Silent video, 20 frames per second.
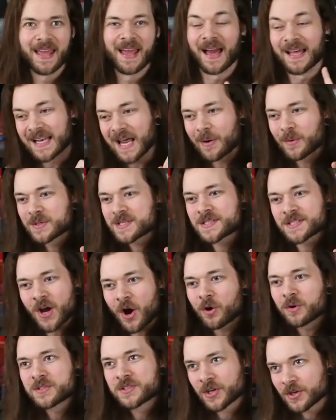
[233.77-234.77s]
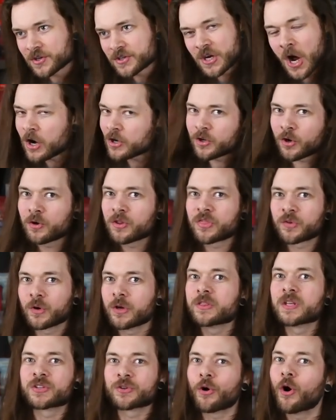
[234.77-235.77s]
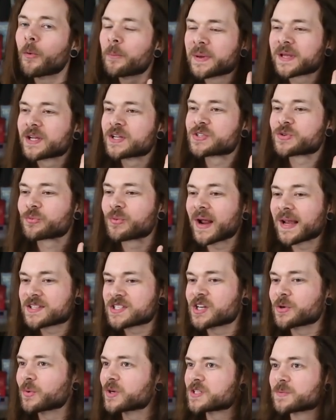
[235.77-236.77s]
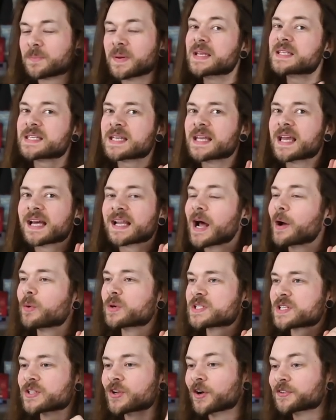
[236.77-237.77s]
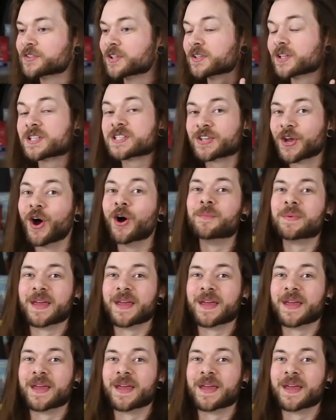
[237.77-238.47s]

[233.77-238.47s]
And I was told to not go through the door because Reggie was busy and I was not to disturb